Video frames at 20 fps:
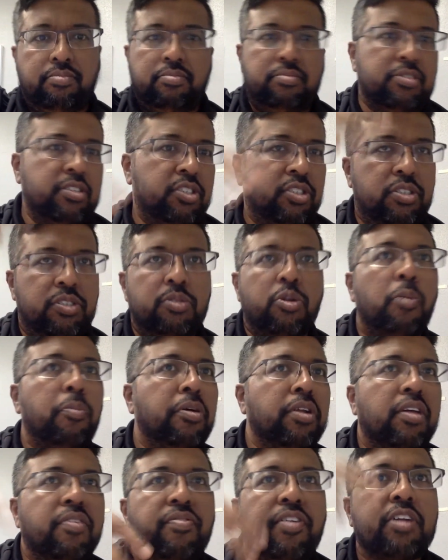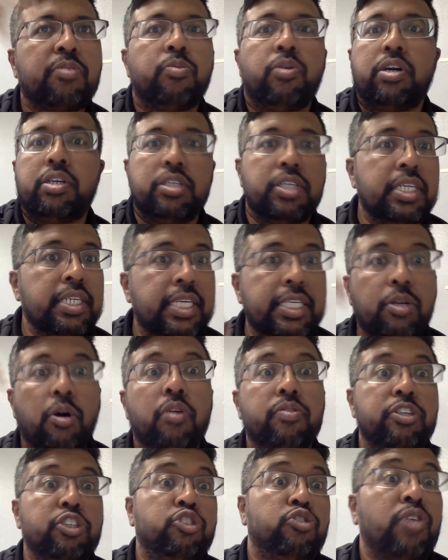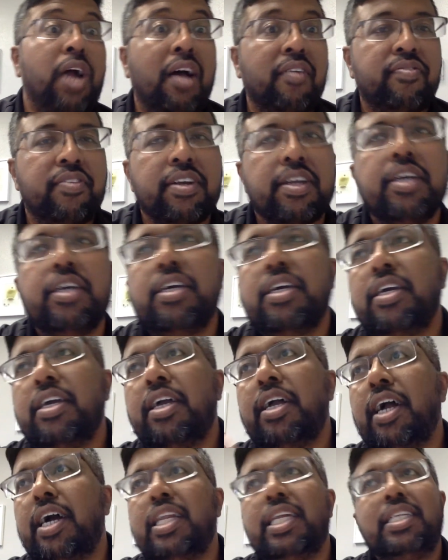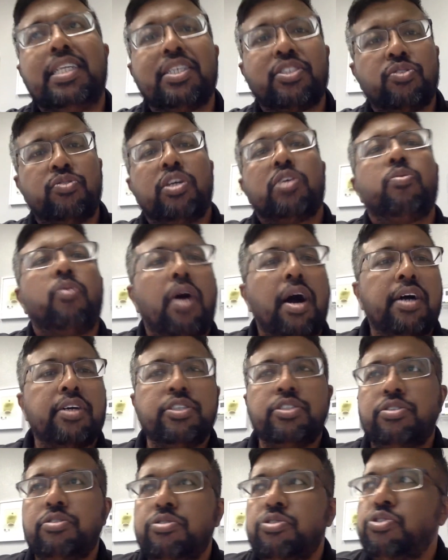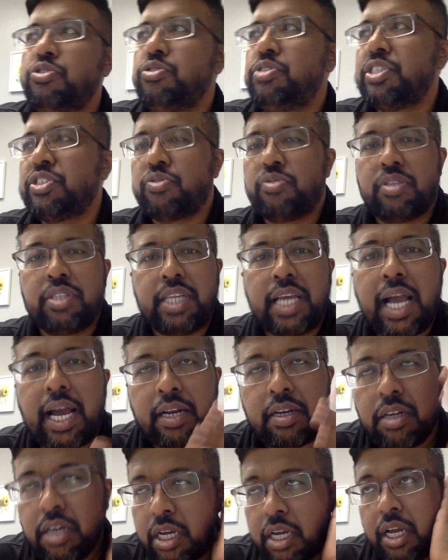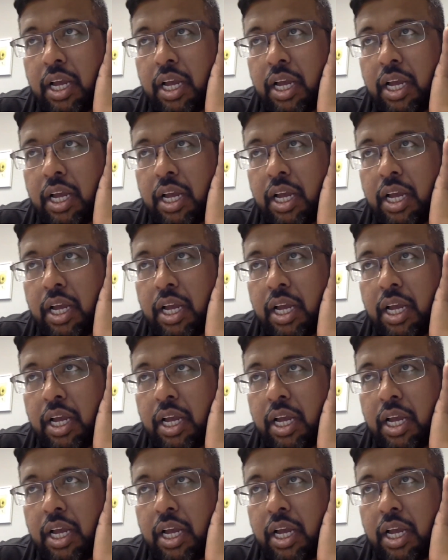the snowball effect where you can get all this traffic, and it doesn't require you to just run the ad.